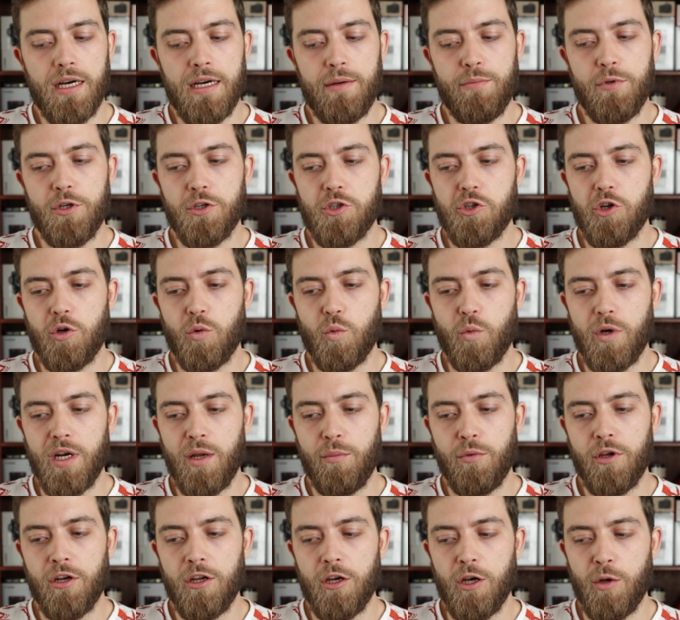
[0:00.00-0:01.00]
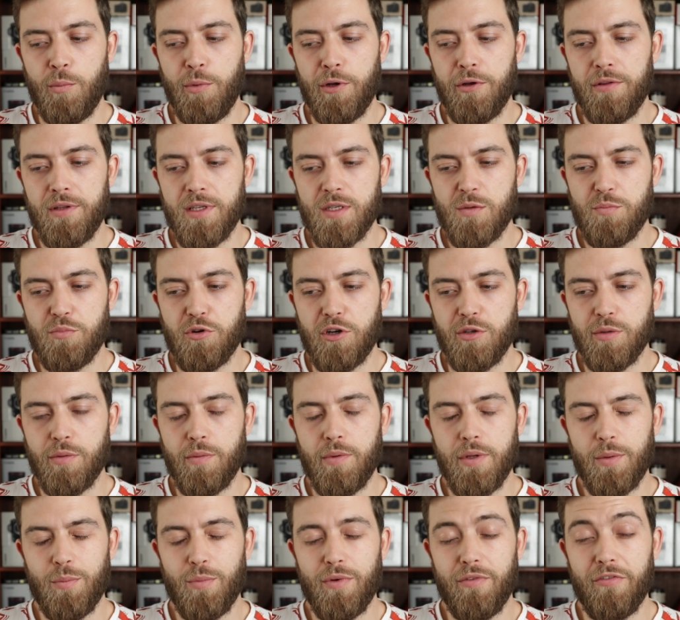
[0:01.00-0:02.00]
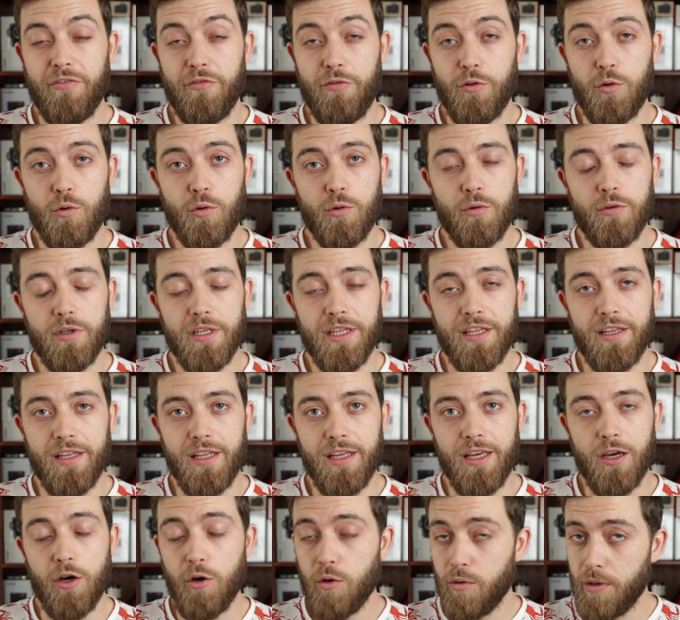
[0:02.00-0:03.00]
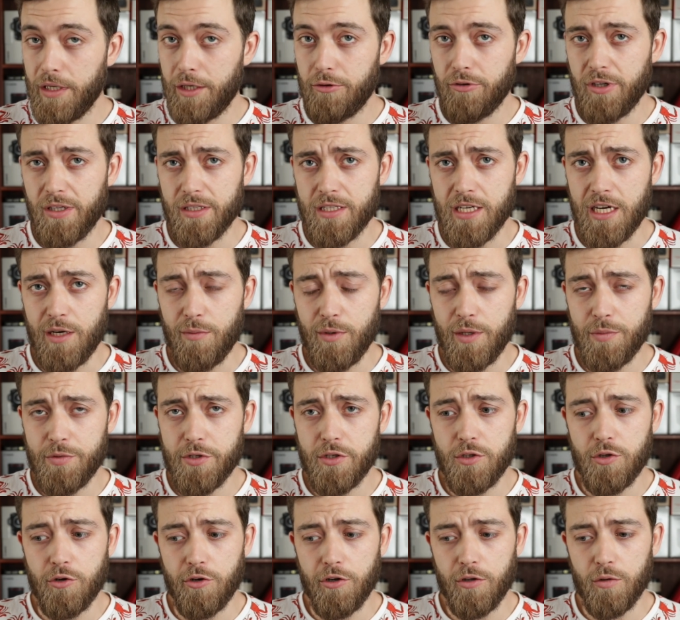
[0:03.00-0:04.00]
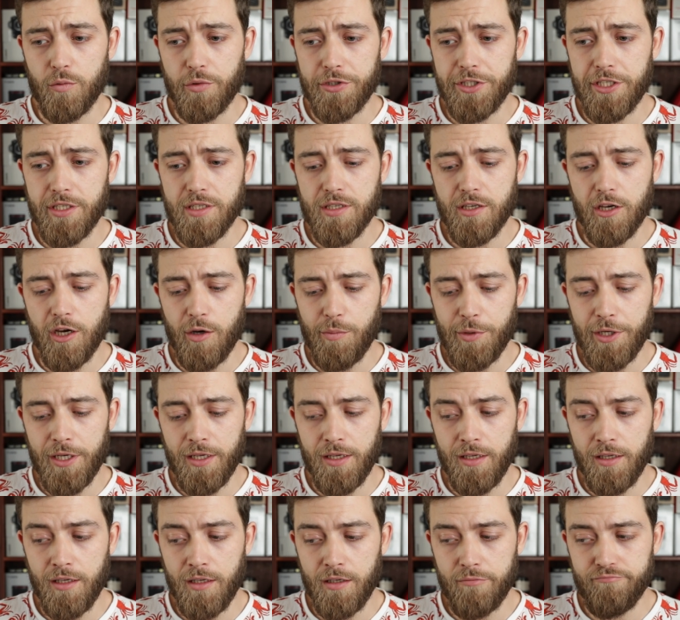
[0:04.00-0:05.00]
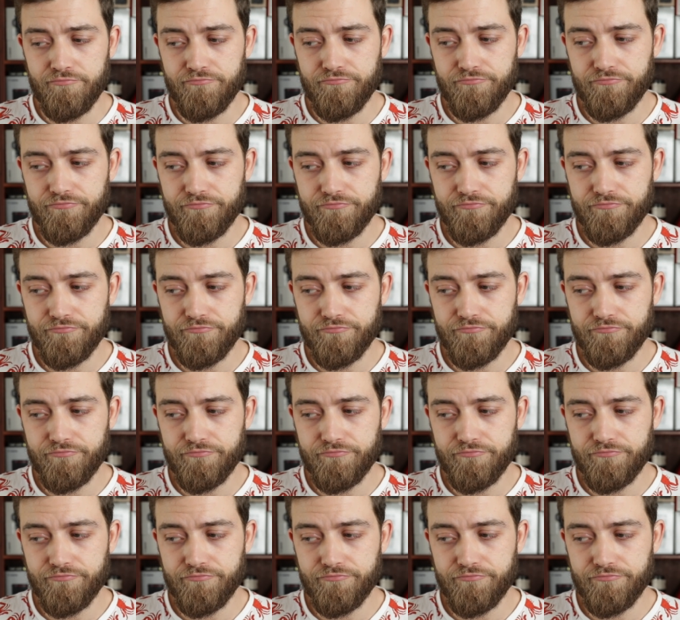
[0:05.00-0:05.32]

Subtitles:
I'm not sure when I'm going to upload this, probably before the Holy Grail time-lapse tutorial, which is coming